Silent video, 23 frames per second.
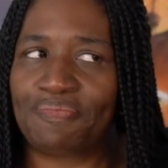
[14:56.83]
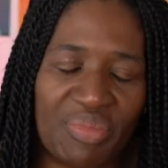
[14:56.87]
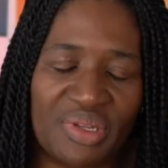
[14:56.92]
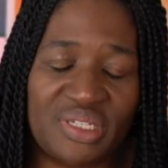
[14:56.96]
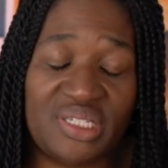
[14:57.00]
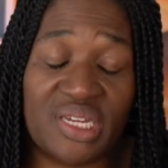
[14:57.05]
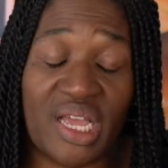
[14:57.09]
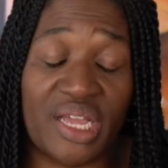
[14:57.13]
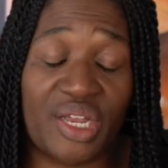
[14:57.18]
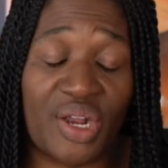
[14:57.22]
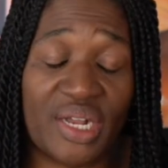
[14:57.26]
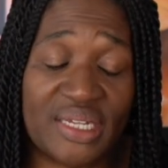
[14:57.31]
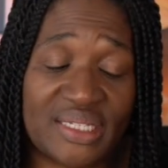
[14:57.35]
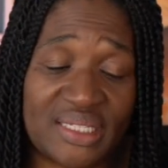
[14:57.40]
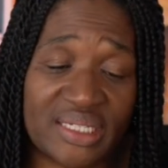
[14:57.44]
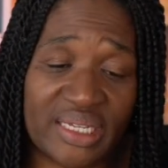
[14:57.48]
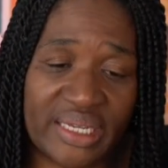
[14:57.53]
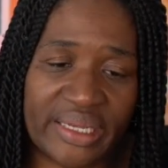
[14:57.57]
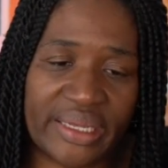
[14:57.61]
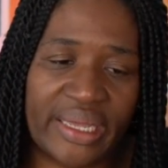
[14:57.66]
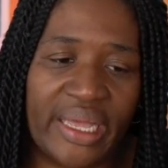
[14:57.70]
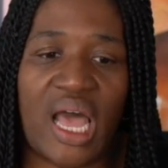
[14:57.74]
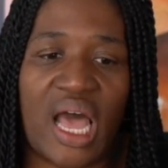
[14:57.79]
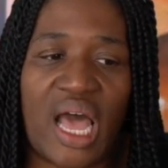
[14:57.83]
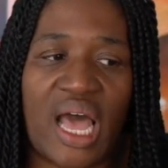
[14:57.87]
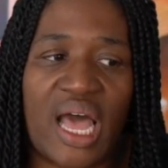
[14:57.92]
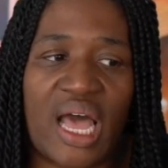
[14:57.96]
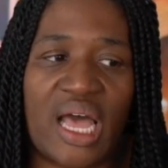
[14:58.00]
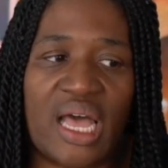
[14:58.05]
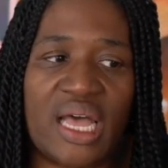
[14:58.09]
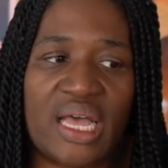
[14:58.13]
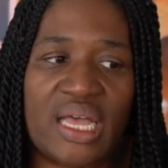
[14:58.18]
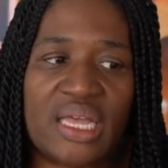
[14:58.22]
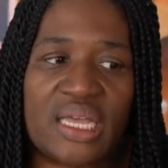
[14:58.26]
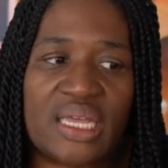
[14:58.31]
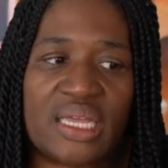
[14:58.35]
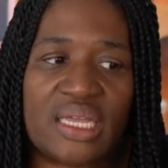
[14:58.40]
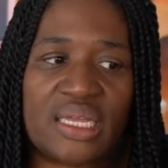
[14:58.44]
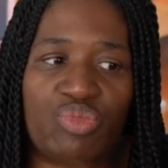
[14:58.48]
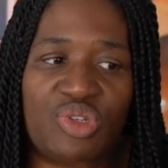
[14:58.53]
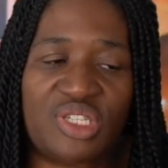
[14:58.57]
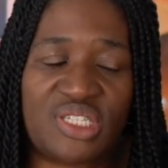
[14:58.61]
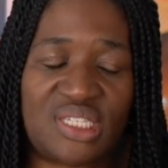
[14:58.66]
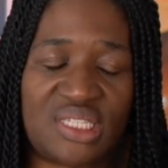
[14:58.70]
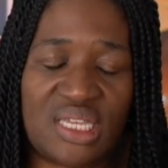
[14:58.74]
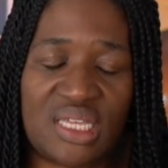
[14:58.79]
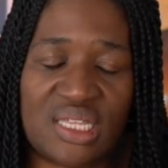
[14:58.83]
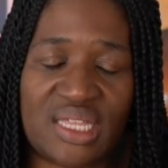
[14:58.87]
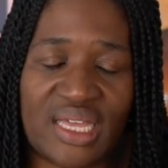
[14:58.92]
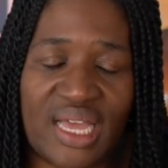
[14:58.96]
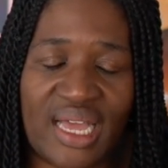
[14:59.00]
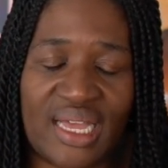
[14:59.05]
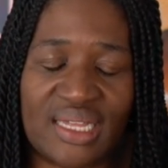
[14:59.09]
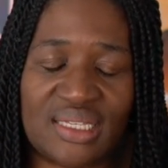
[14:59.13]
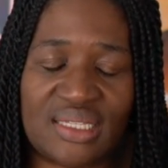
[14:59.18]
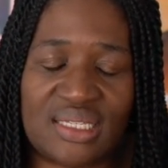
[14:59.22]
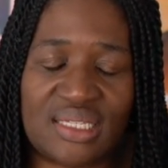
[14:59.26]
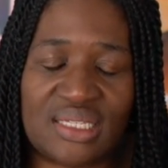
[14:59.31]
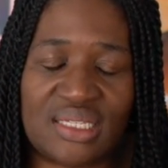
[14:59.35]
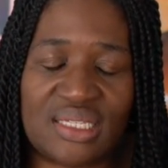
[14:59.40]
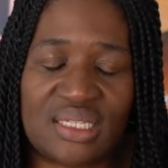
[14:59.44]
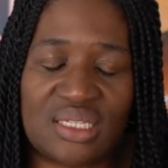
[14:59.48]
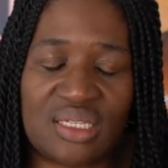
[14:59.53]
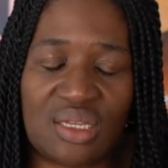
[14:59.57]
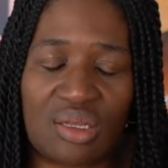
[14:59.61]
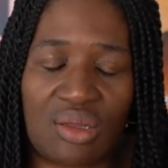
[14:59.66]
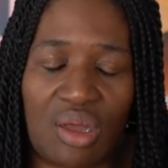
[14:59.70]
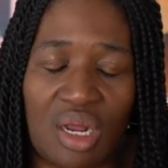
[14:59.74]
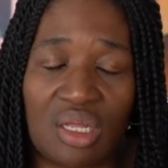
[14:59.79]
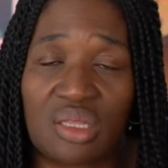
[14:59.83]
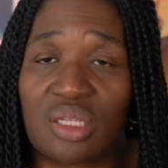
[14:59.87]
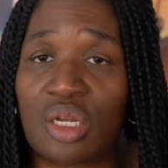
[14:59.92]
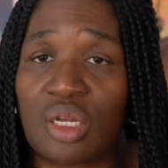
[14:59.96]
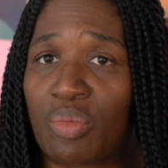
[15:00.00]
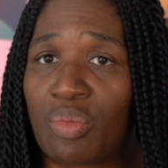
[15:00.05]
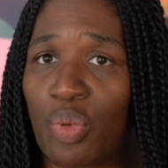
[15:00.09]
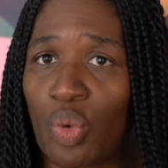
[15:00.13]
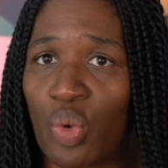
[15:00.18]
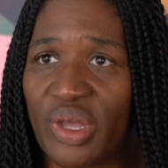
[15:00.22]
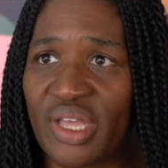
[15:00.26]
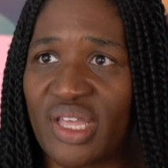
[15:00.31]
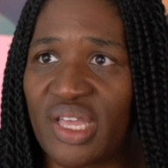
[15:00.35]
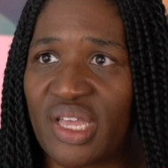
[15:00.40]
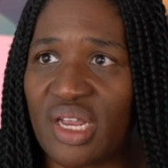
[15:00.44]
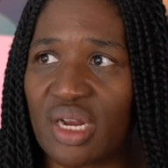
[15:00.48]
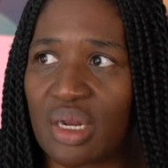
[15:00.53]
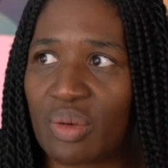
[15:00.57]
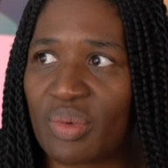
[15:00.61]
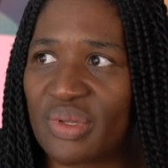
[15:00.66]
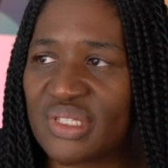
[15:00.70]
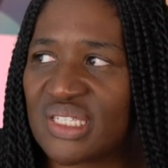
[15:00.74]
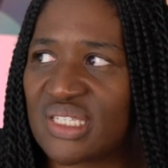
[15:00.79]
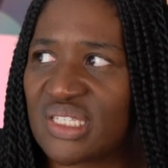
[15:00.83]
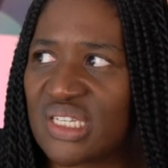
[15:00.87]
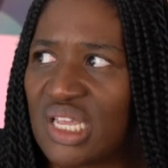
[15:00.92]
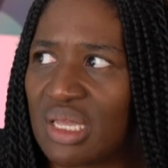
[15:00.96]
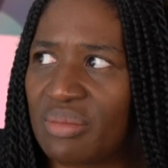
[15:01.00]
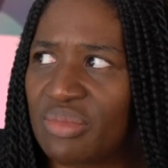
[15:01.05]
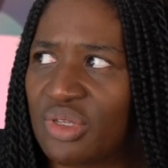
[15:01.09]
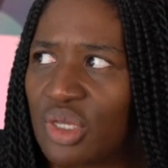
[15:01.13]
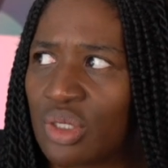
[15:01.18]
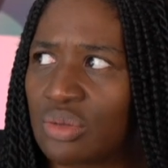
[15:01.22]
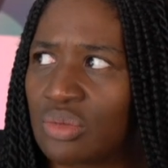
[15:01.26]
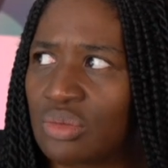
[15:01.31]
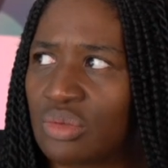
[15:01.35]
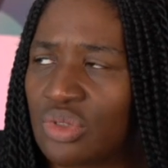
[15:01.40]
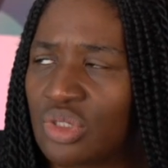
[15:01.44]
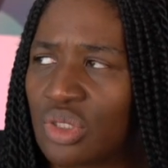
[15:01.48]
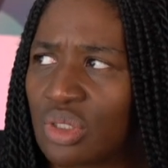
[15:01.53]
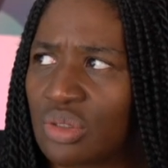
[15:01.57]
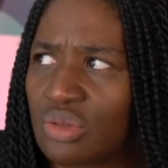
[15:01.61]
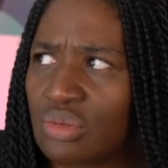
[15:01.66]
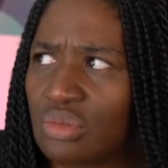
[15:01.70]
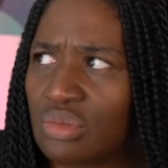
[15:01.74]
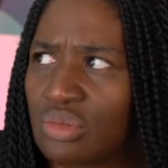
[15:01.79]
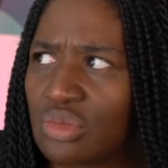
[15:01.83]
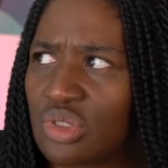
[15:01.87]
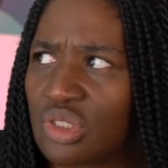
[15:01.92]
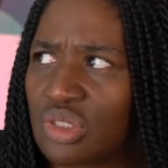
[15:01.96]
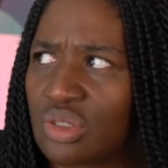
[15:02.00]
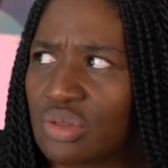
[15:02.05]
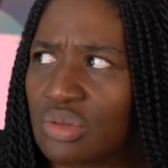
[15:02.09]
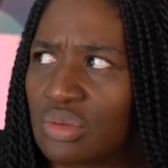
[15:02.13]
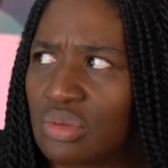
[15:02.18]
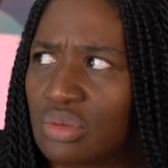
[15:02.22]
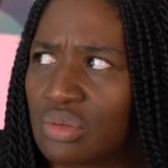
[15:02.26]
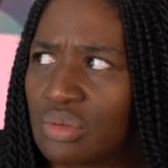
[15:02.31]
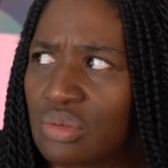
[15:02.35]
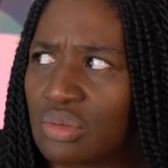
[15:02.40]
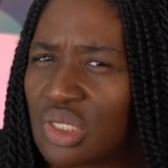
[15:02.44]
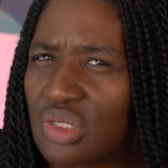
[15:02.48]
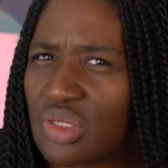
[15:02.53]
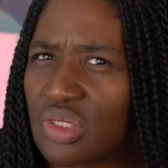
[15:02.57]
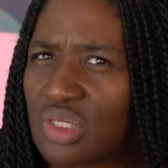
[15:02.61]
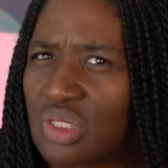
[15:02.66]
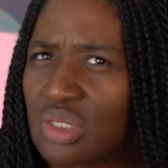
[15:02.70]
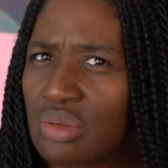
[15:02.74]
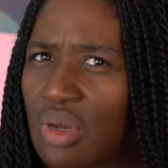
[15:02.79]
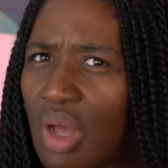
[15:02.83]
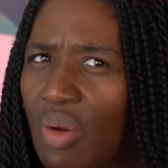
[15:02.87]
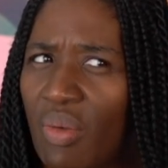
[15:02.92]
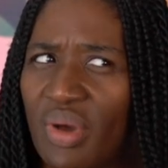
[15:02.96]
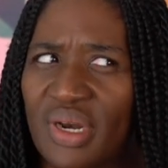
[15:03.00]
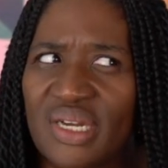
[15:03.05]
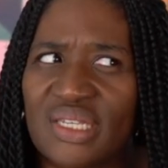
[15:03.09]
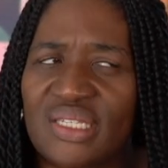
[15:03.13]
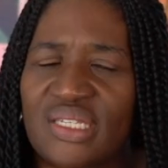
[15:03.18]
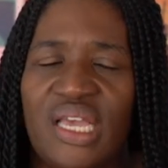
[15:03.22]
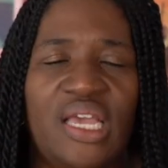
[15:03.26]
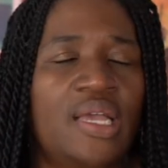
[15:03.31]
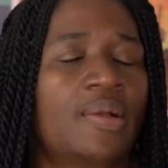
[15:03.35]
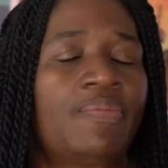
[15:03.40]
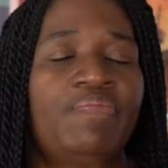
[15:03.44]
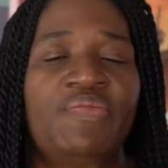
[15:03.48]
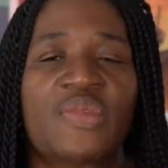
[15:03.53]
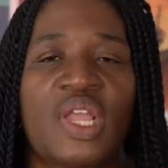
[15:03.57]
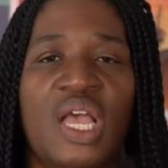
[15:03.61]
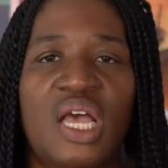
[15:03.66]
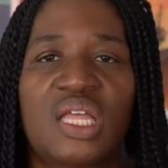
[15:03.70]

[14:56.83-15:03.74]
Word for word: But digressing, uh, we see that our boy here, what's his name? Yun Yunsu? Yunsu, I want to say.